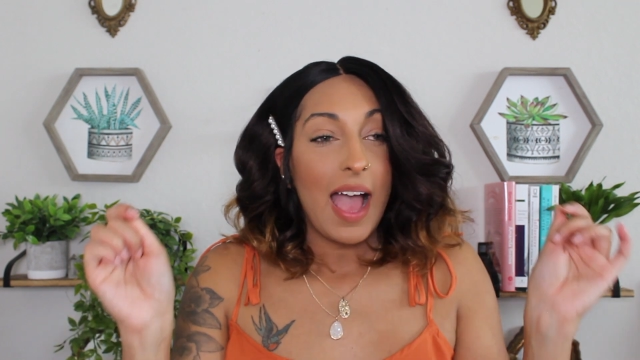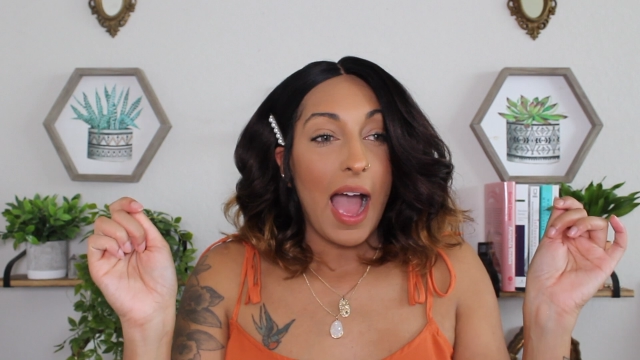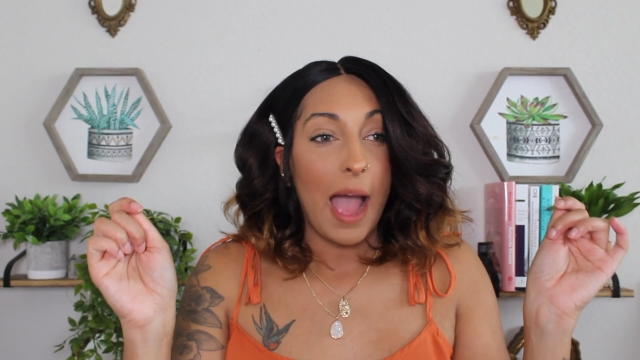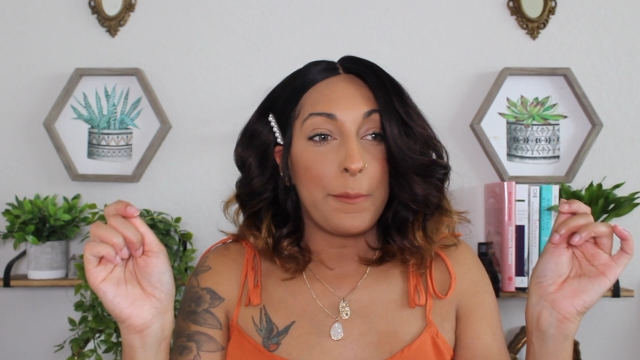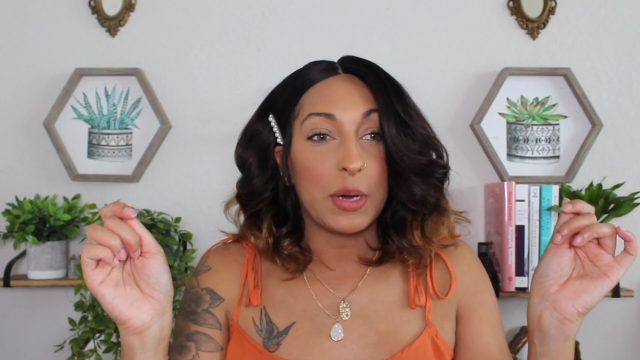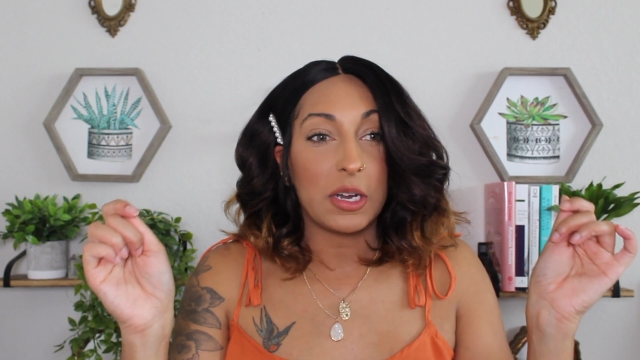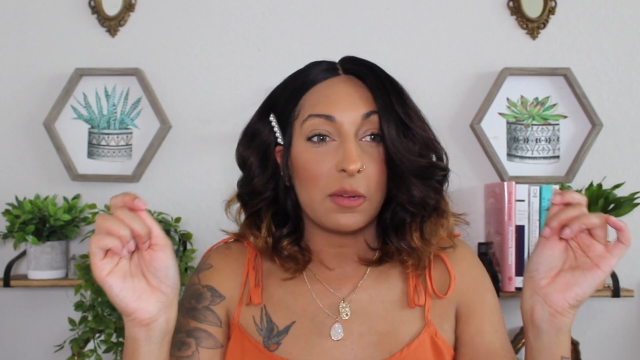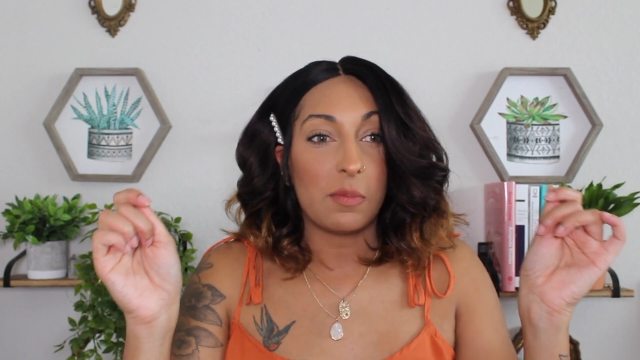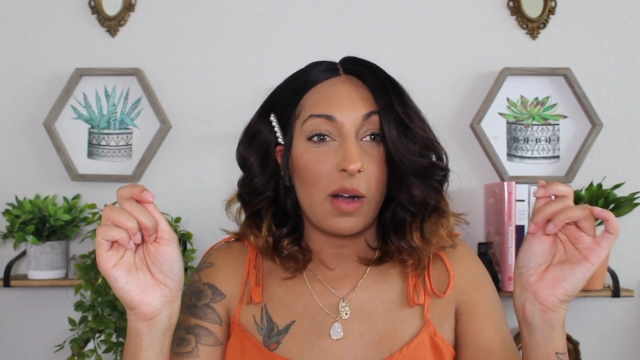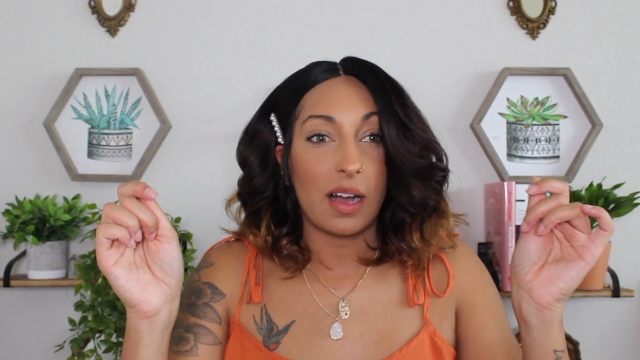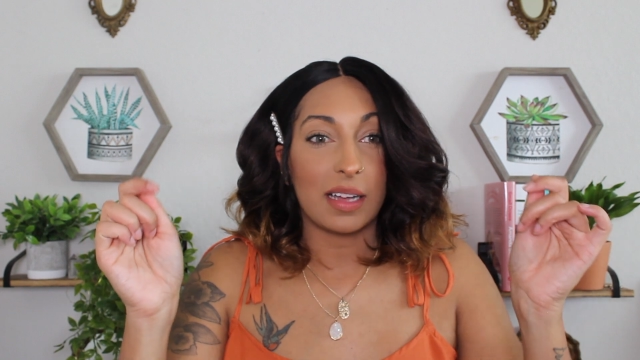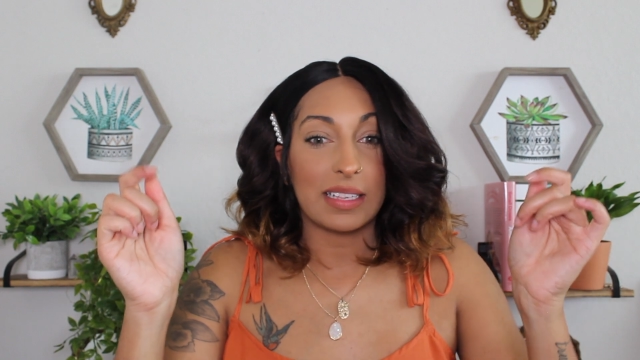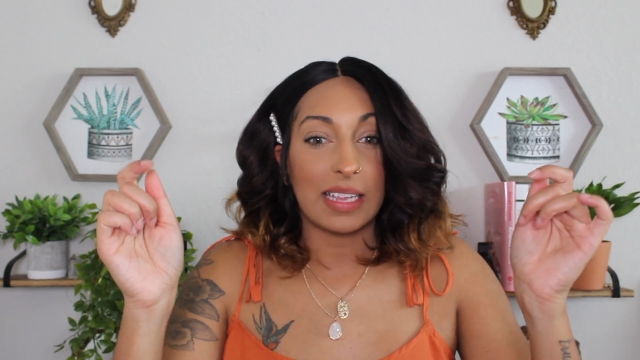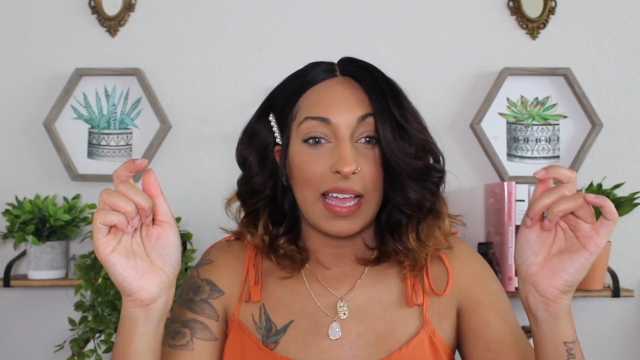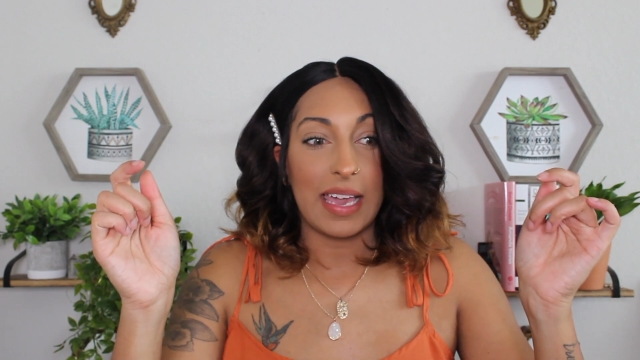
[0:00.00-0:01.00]
I put them
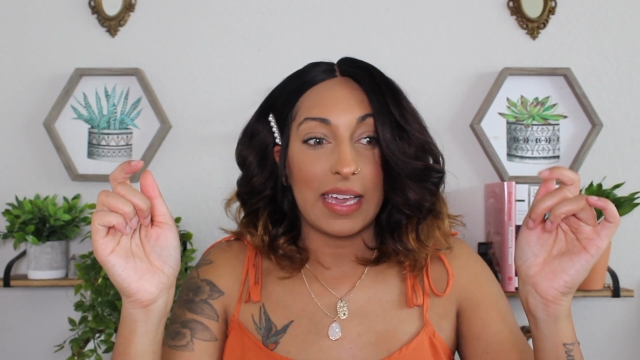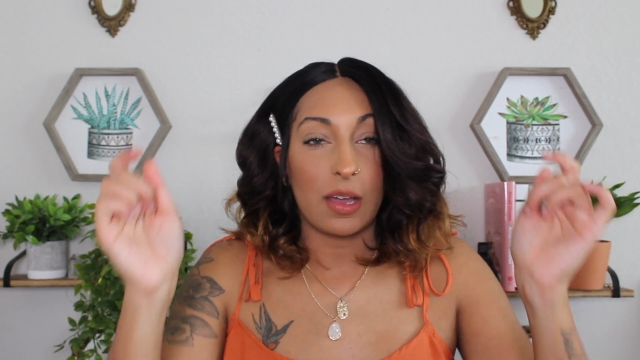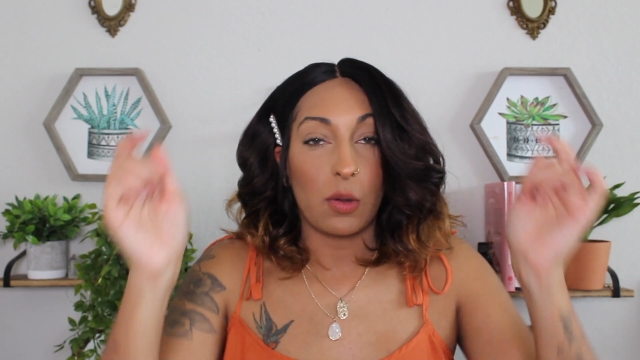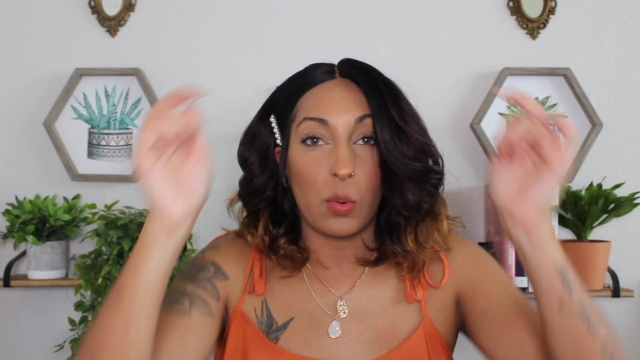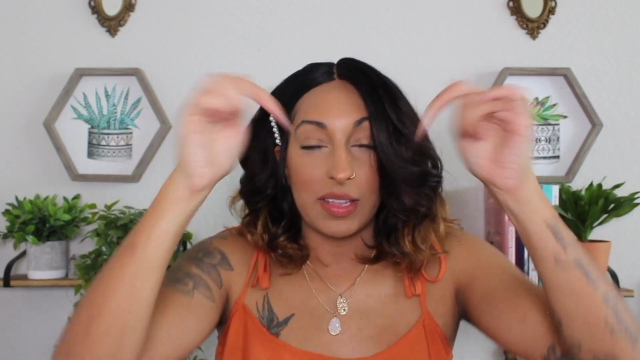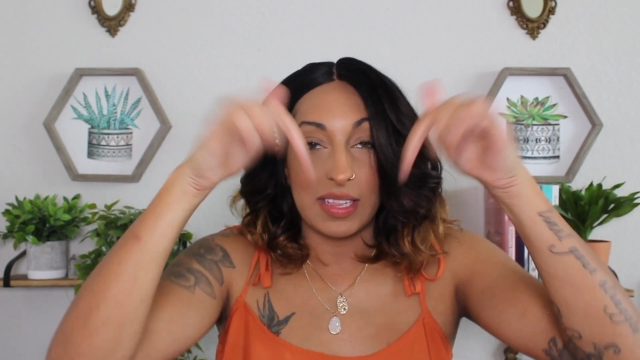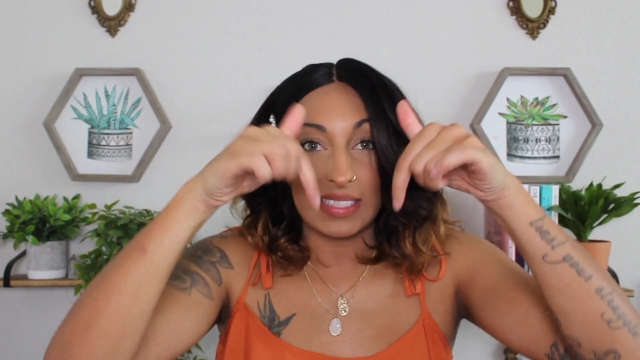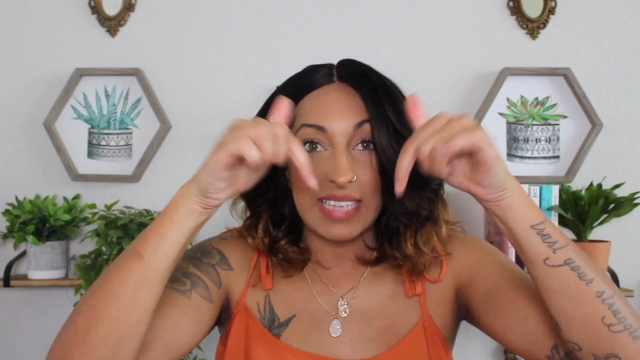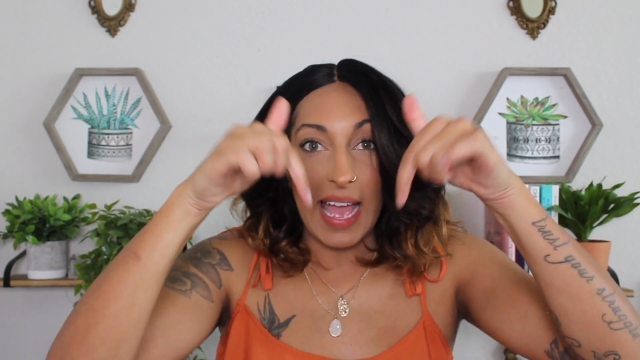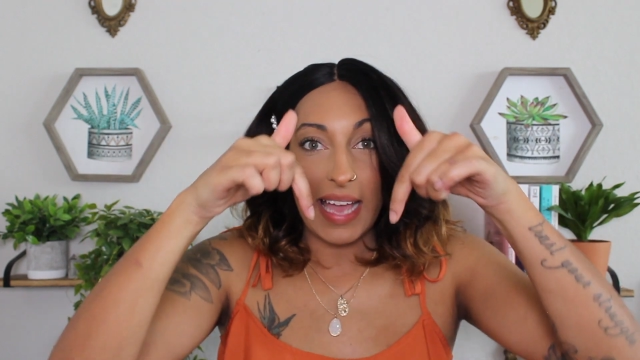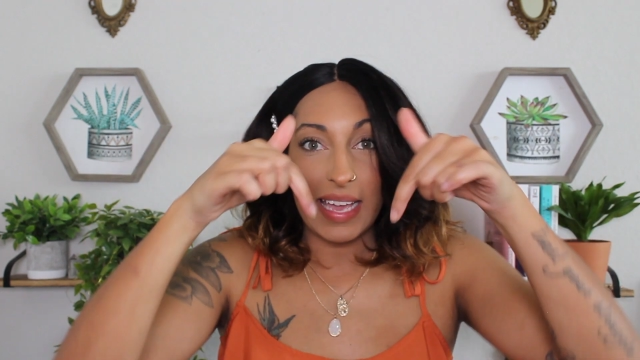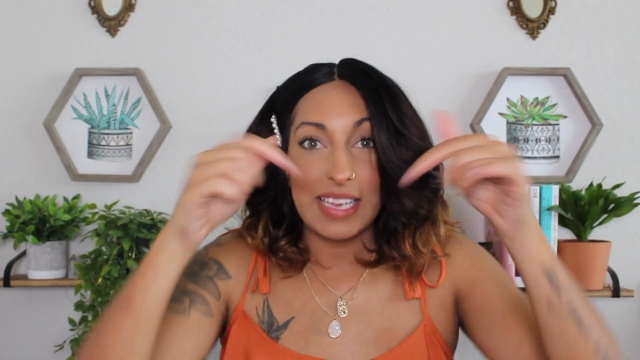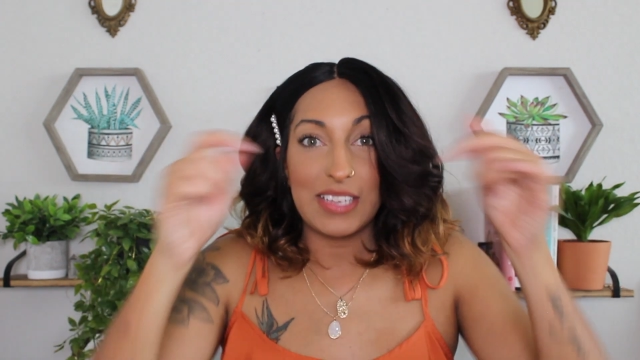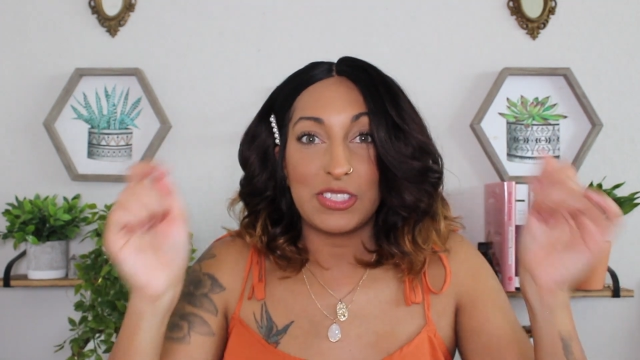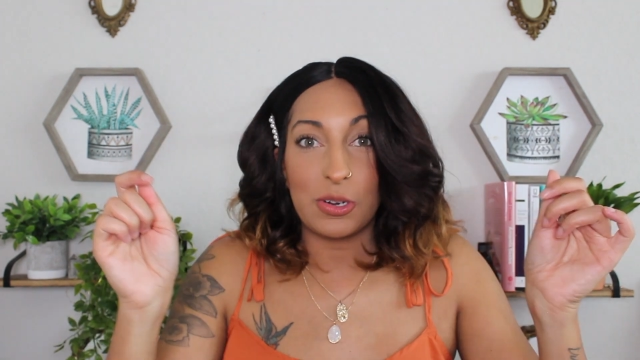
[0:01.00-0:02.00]
on like where the
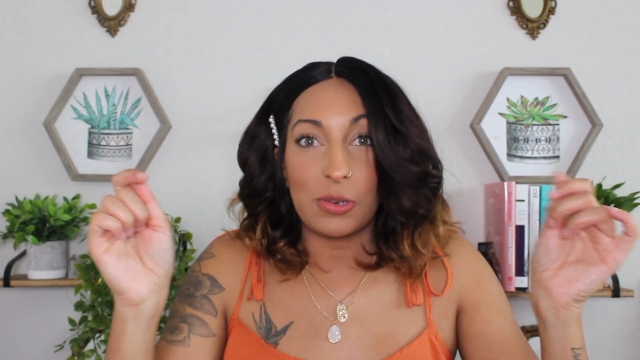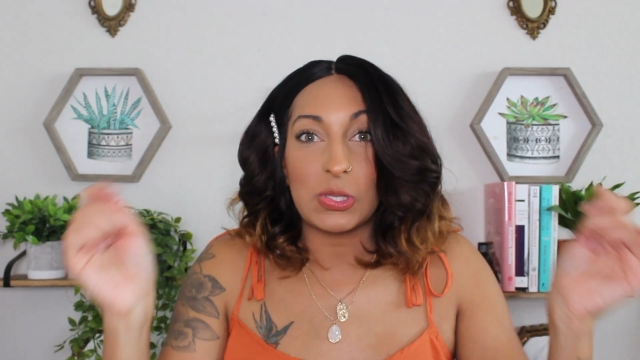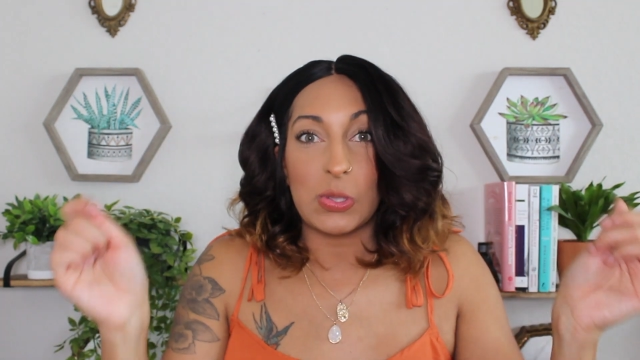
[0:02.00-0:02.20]
tag is, you know,